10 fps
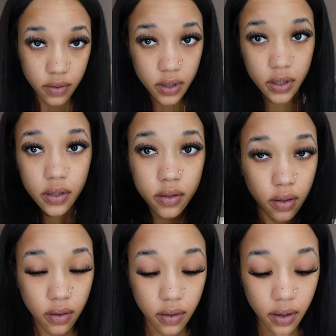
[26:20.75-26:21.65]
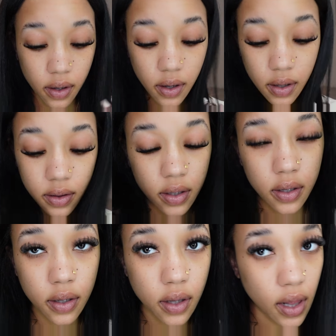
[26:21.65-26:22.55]
These are
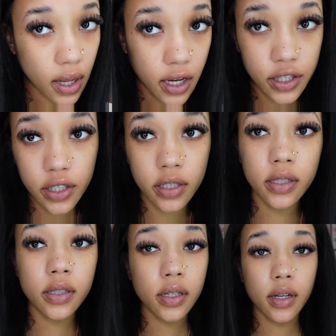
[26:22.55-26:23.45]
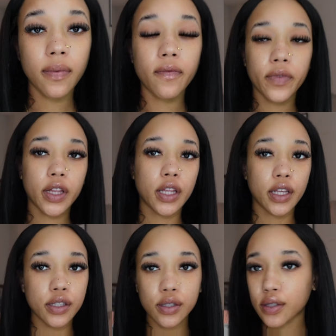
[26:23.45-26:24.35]
the lashes and I'm feeling
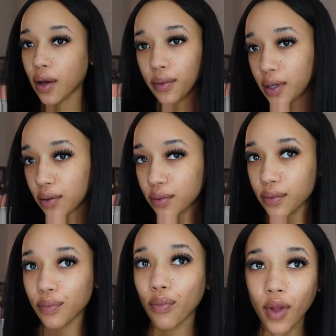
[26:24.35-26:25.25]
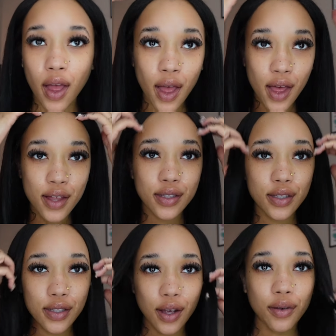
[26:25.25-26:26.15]
so cute,
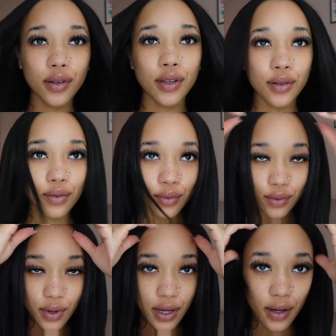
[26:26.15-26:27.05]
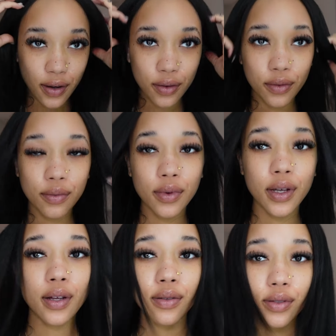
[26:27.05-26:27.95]
so cute. New hair, new
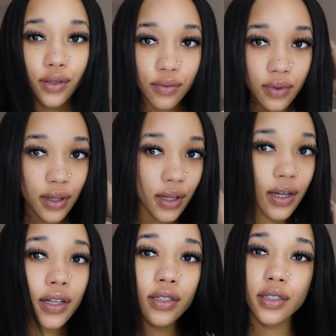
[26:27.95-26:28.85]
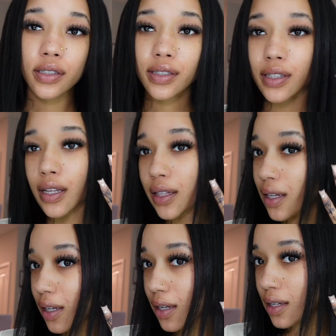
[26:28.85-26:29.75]
nails, new lashes, got the
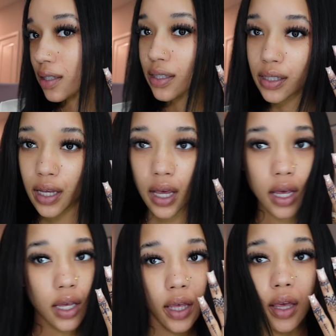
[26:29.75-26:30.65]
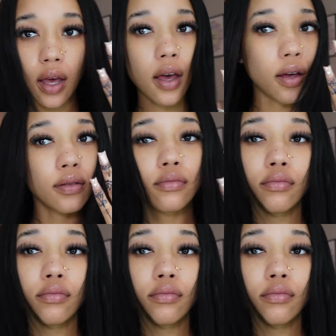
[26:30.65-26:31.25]
henna tat, yeah.